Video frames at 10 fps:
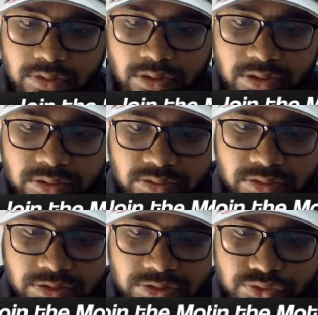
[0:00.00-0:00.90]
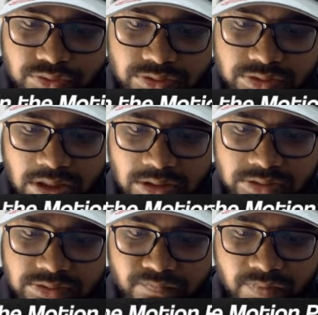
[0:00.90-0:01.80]
and it should start
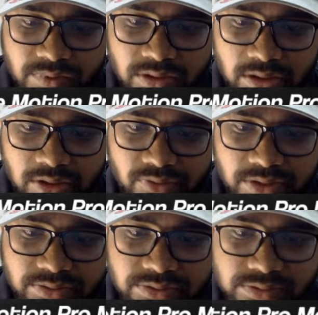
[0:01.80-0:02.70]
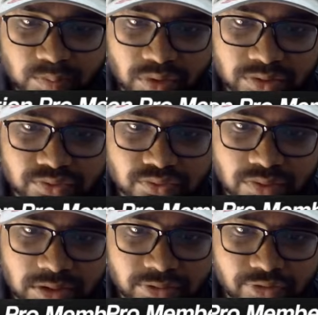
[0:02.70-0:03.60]
somewhere around at this point. So
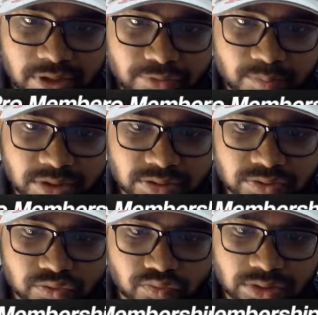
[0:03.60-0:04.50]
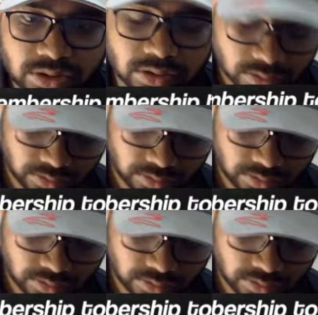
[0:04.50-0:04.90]
I'll try to bring this over here.